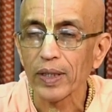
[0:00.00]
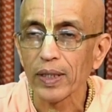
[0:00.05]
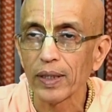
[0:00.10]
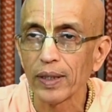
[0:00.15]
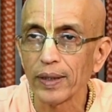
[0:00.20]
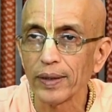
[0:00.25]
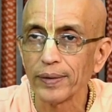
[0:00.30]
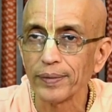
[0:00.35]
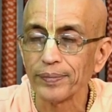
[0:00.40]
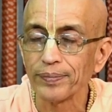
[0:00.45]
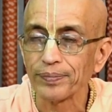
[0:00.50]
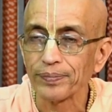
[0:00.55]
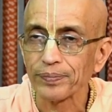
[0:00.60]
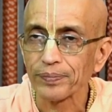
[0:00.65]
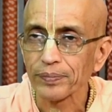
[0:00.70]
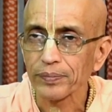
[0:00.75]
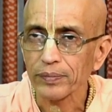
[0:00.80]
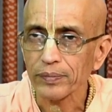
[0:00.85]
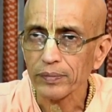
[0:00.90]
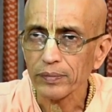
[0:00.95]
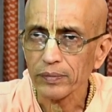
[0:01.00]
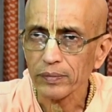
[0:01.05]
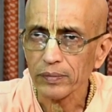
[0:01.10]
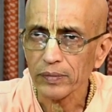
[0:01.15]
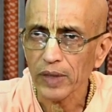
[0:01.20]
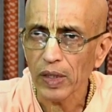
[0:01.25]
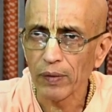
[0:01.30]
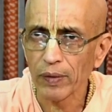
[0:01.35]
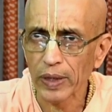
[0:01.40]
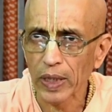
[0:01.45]
uh,
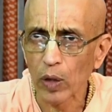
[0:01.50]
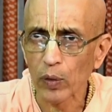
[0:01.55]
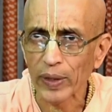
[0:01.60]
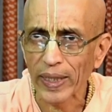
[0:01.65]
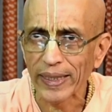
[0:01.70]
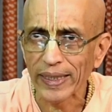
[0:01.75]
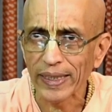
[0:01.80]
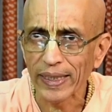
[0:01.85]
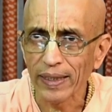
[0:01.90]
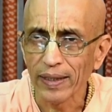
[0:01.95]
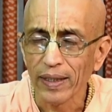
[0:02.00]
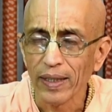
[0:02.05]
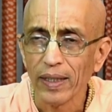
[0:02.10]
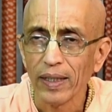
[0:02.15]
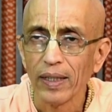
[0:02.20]
without any